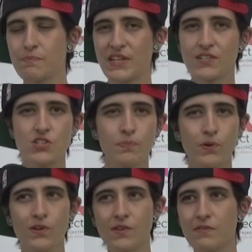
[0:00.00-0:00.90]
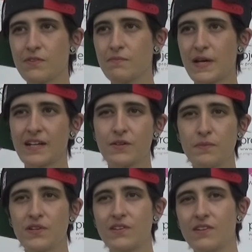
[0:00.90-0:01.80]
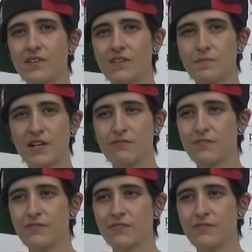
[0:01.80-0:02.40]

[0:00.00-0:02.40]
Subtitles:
Being supportive of my community, my